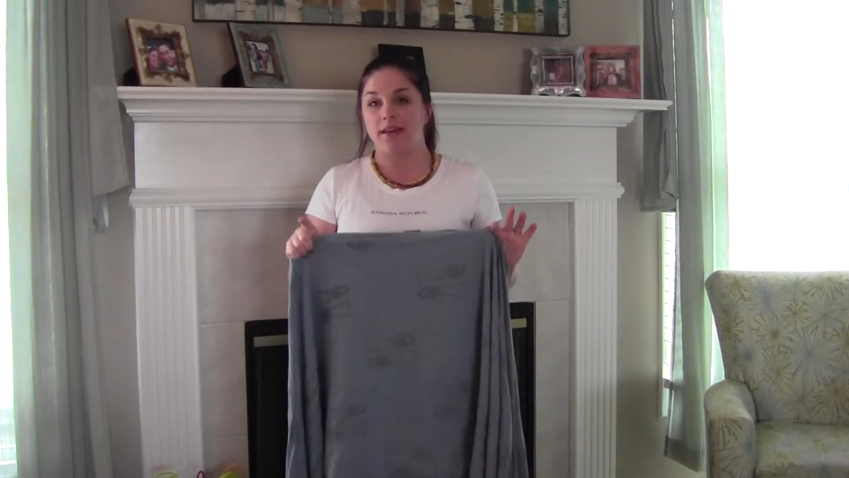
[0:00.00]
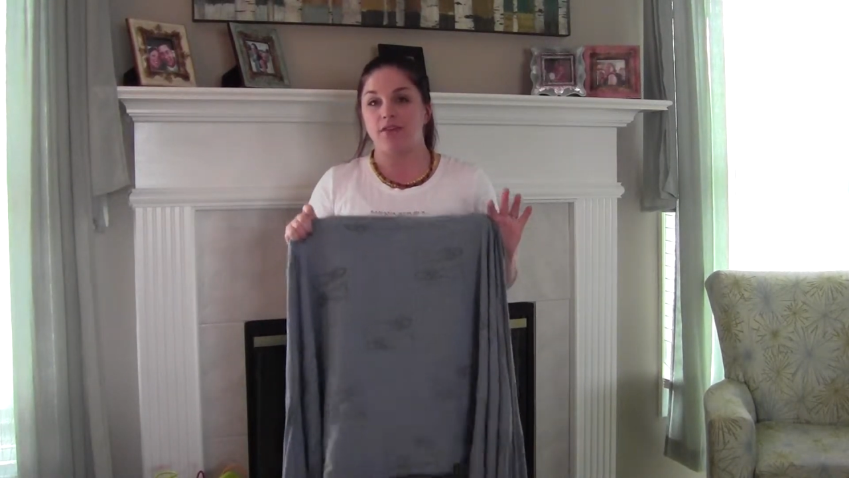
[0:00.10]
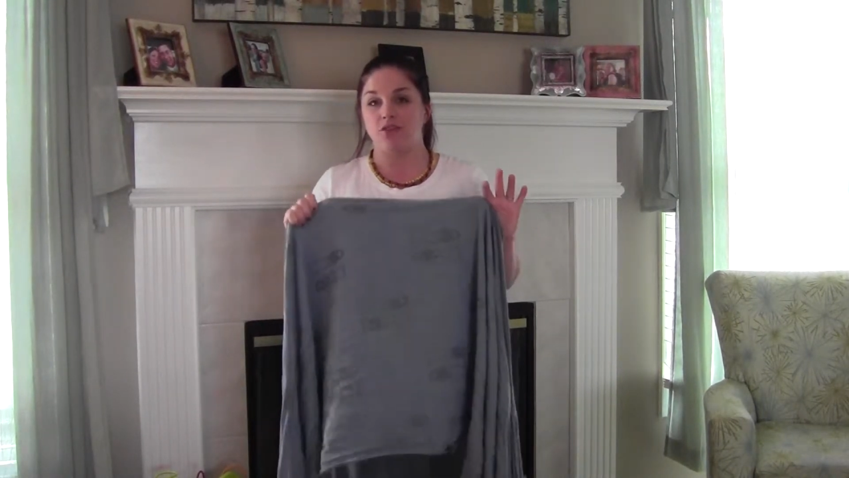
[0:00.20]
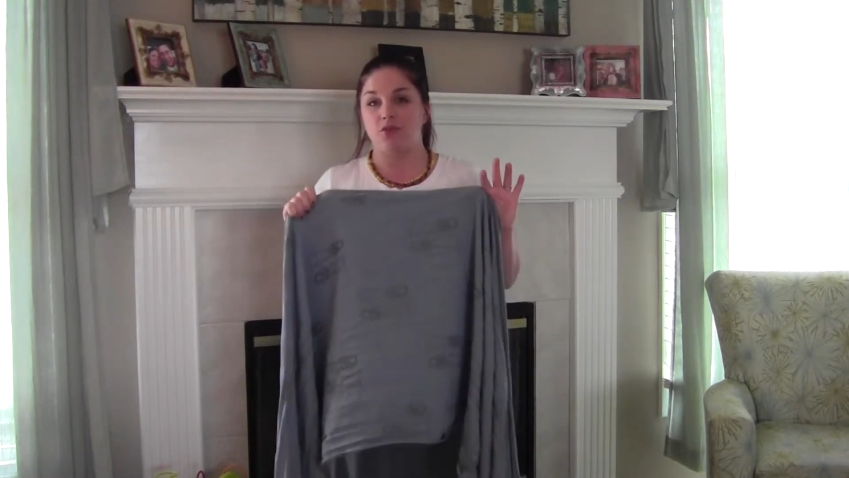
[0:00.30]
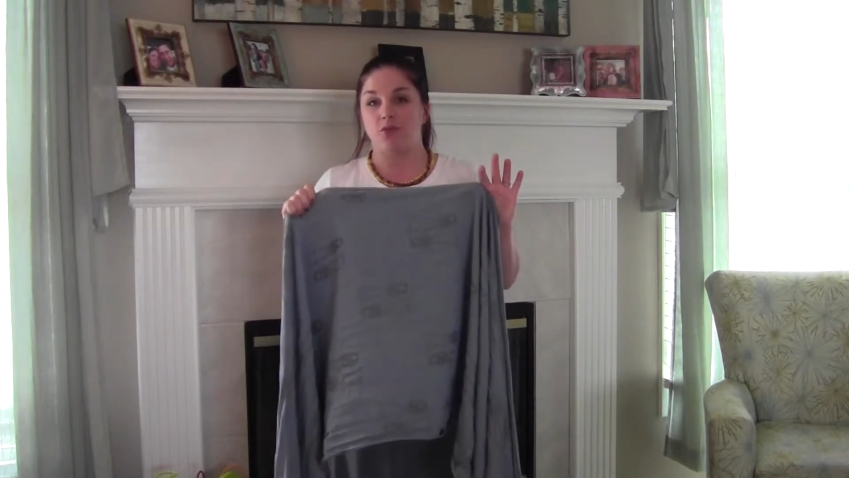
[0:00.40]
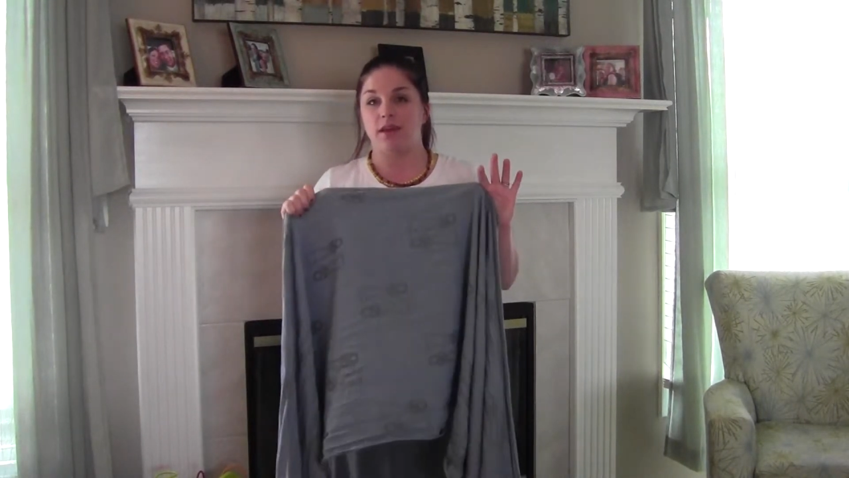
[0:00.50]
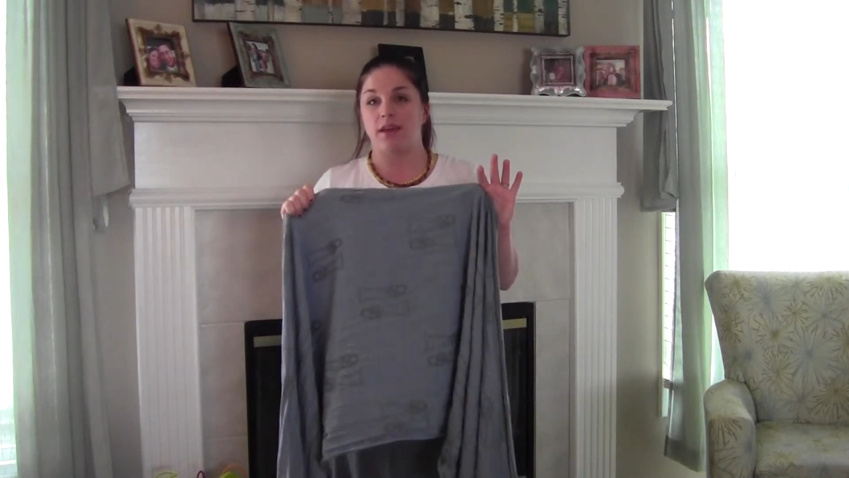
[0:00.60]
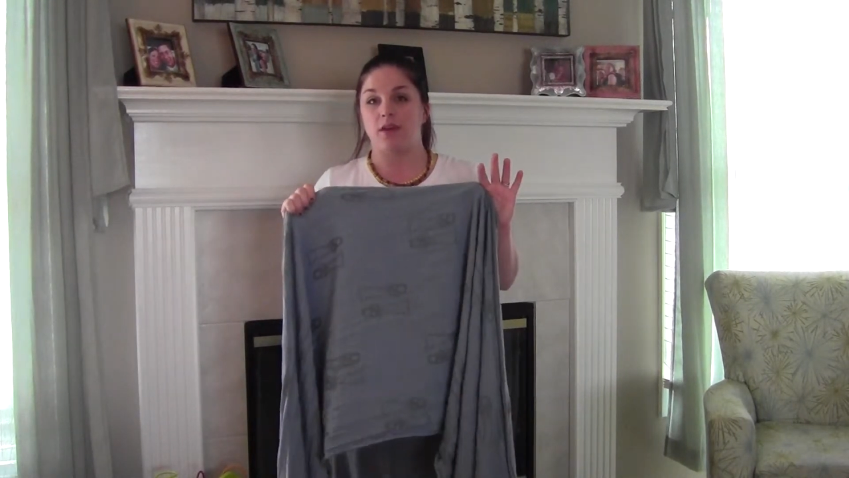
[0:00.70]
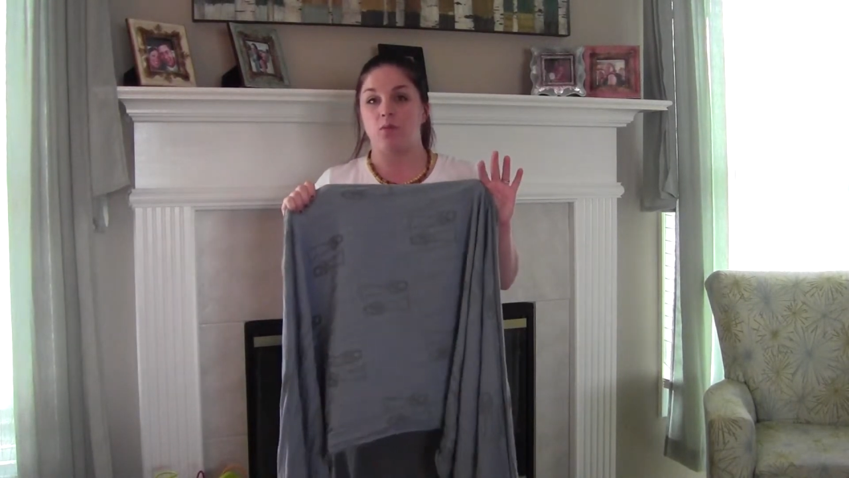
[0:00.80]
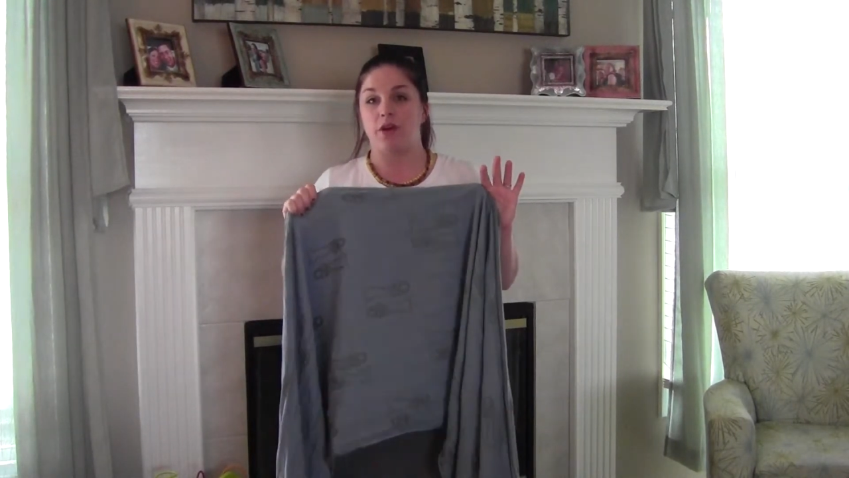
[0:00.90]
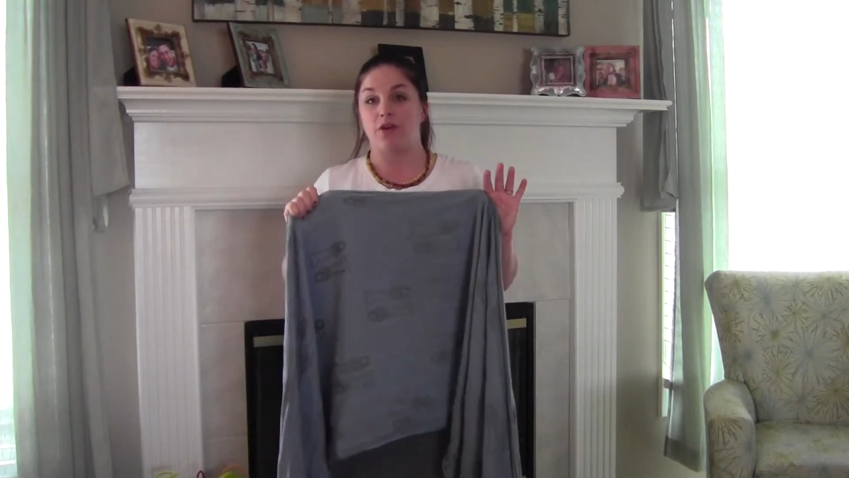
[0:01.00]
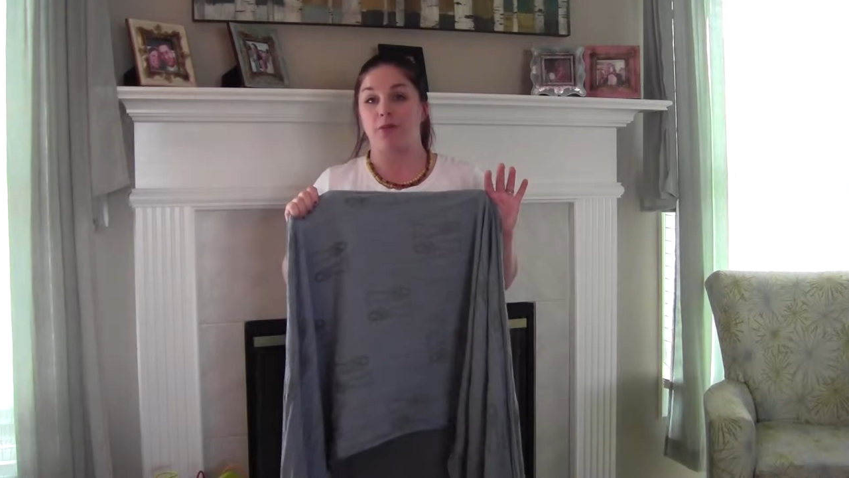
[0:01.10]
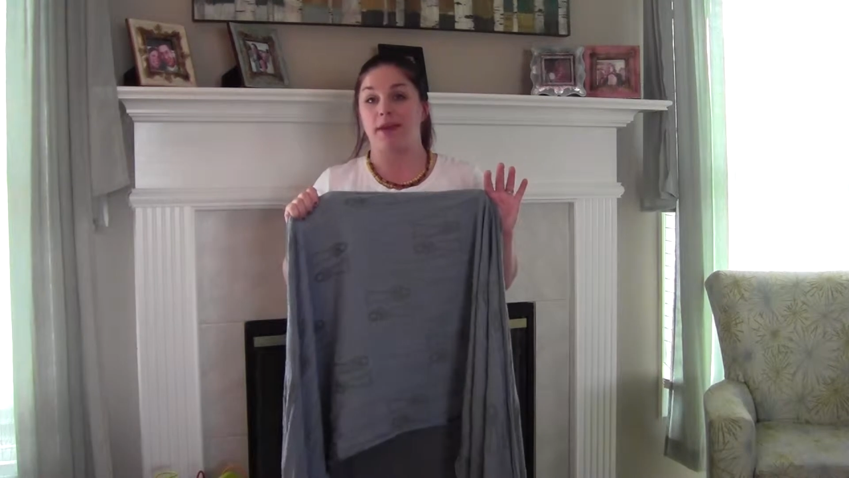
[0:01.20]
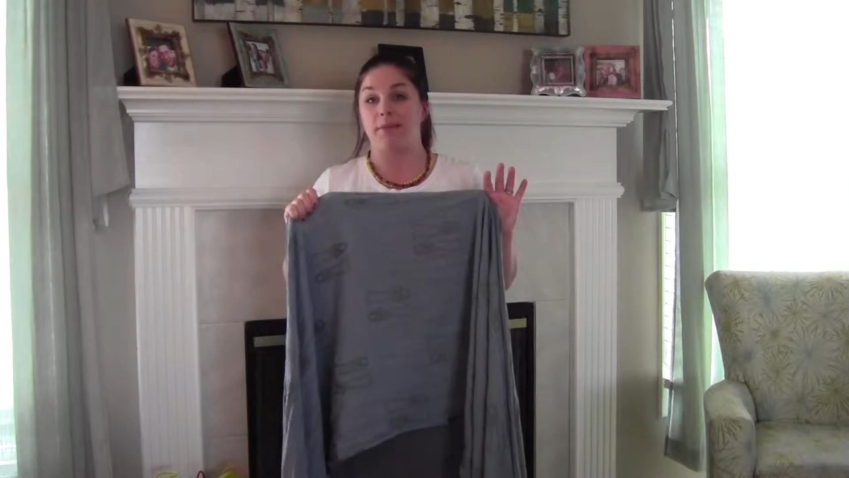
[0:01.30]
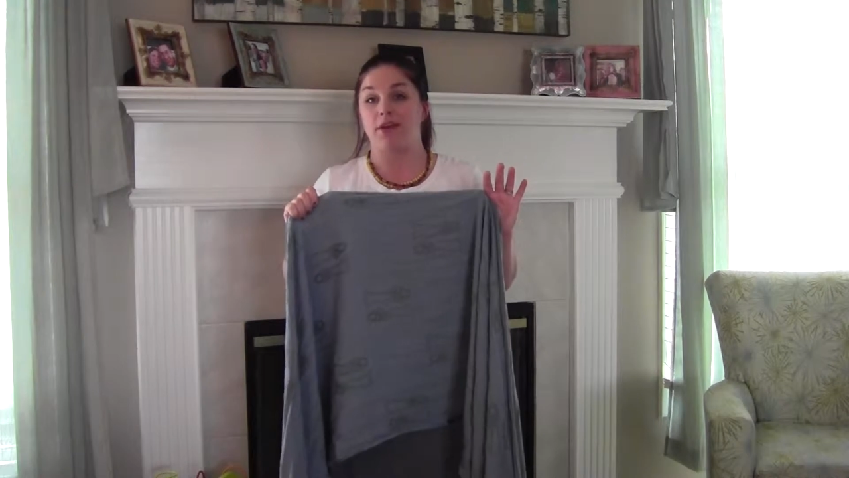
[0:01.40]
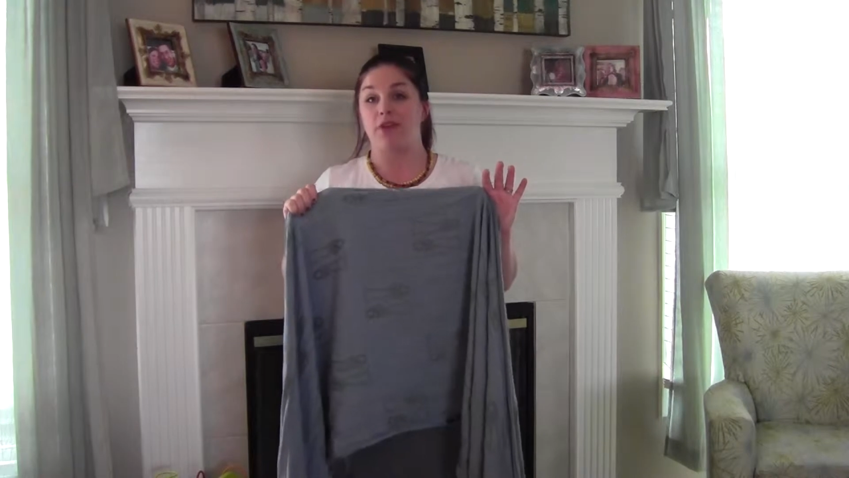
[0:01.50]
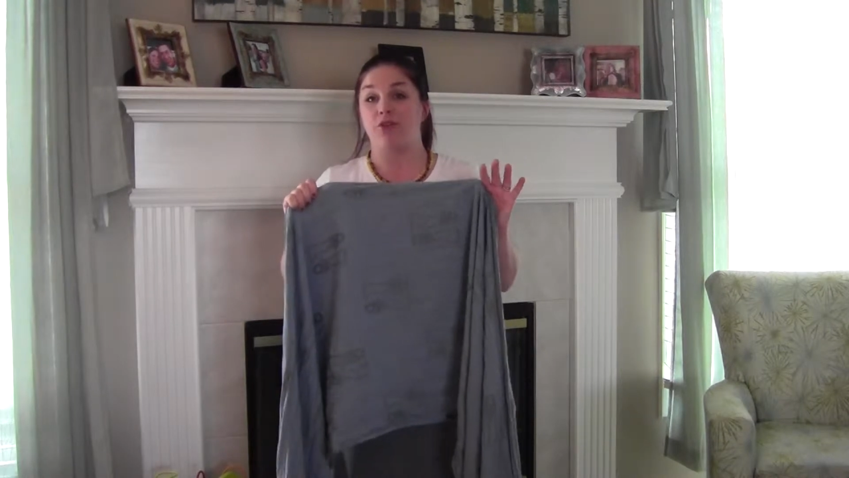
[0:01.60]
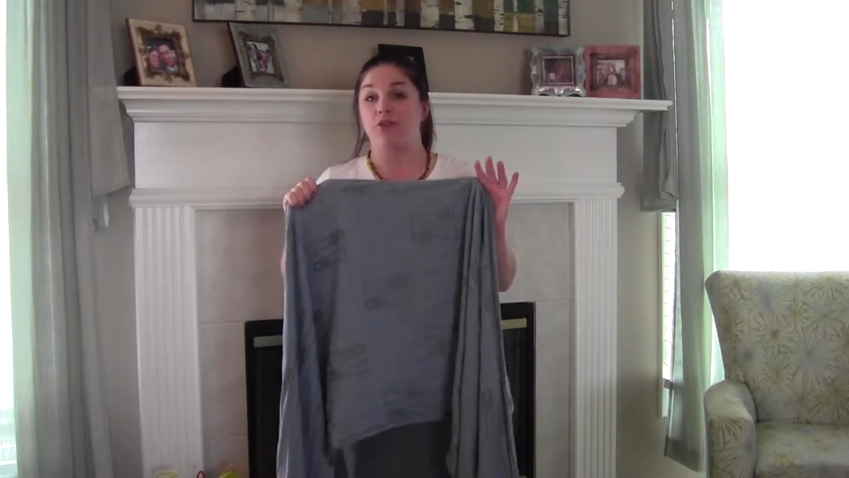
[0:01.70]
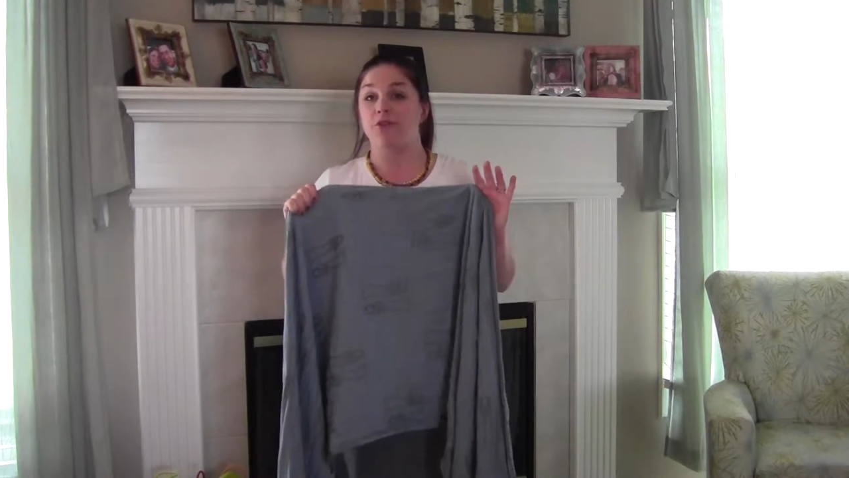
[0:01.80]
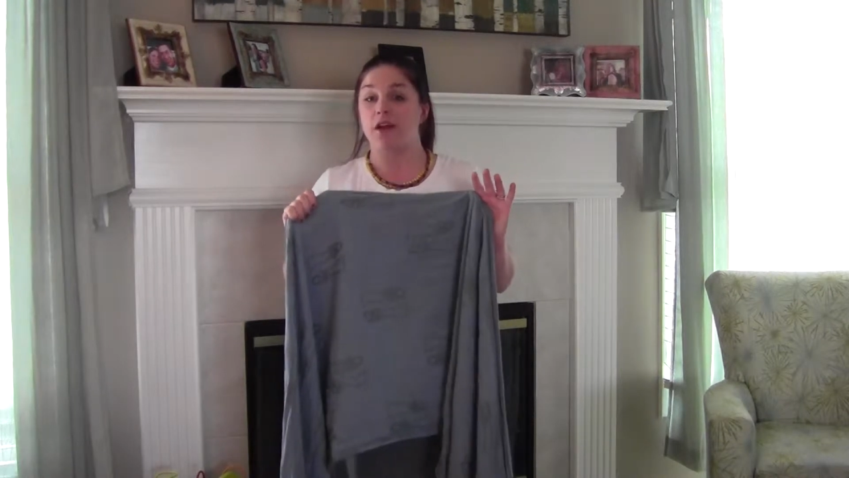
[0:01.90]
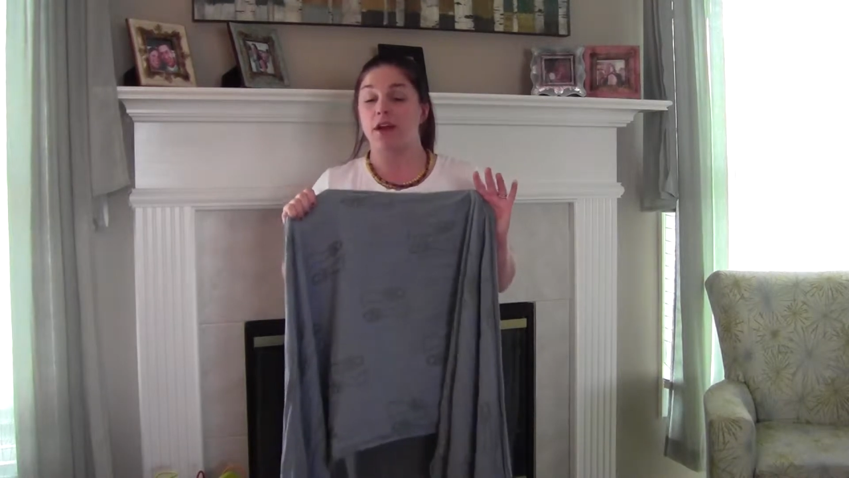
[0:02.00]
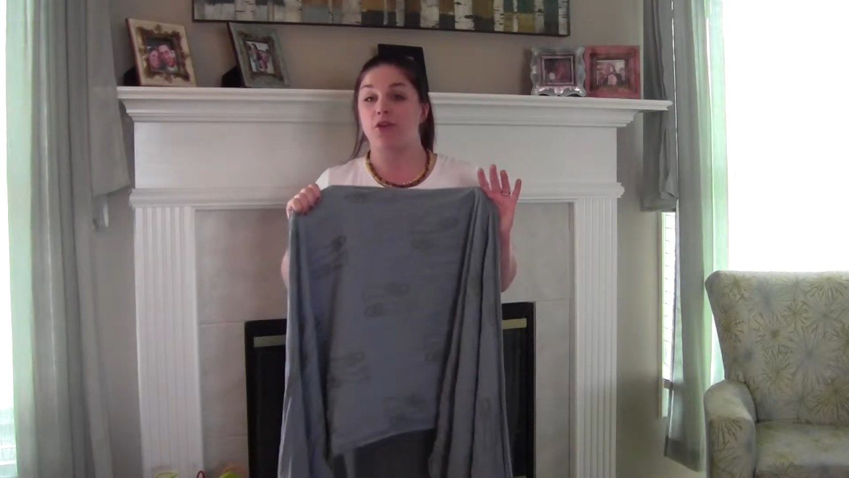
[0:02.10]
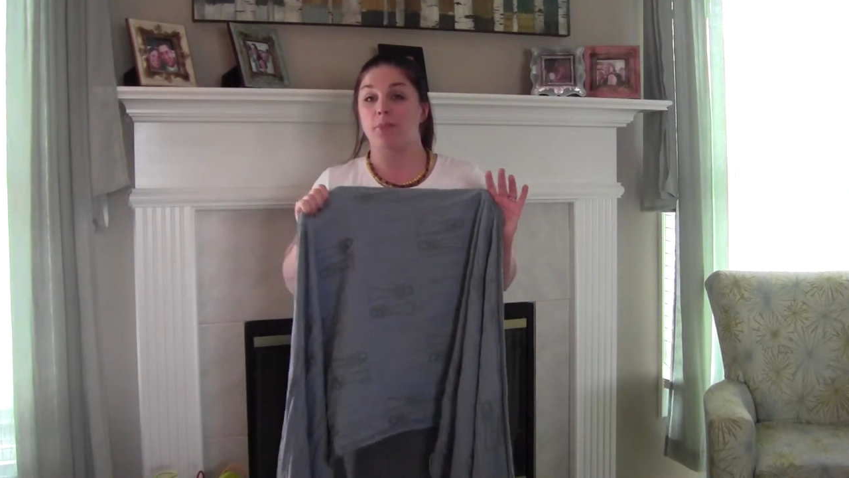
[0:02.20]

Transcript: is you can wear your baby on your front,